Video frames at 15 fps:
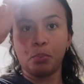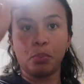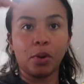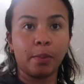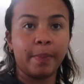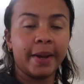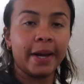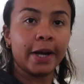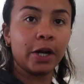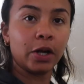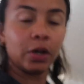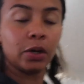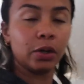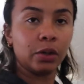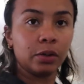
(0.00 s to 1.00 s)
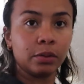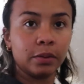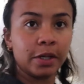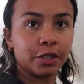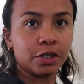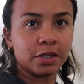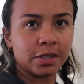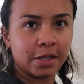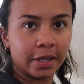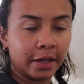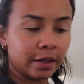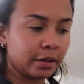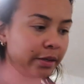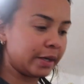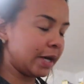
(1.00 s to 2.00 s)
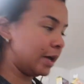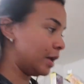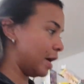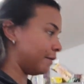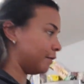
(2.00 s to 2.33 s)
prepare and just like get